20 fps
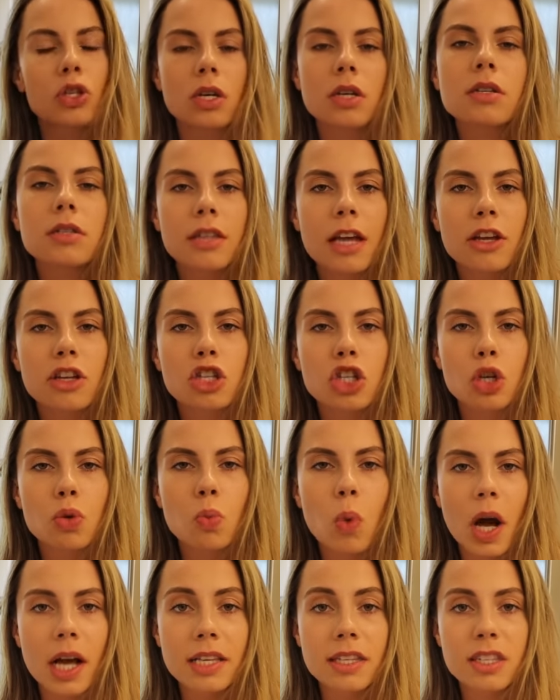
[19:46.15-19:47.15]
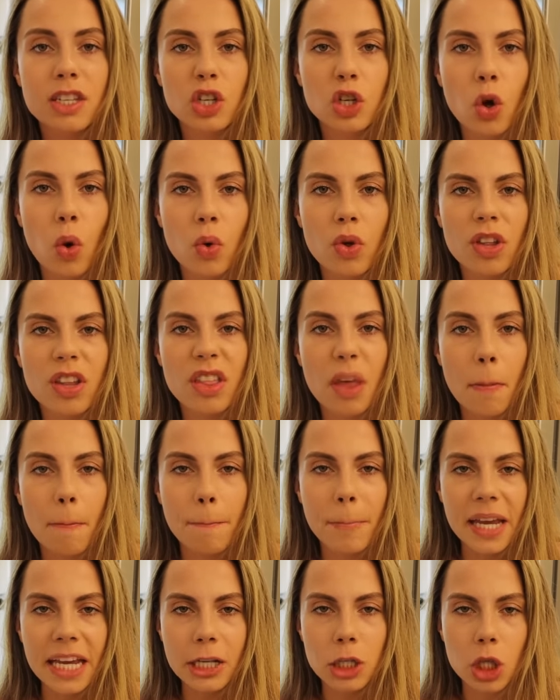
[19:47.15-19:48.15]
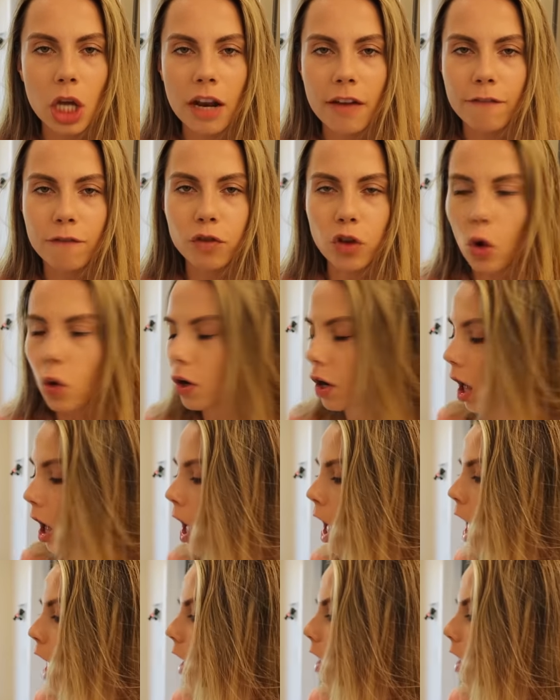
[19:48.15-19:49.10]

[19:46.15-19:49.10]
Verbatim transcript: just said she wants to go to the beach in Florida.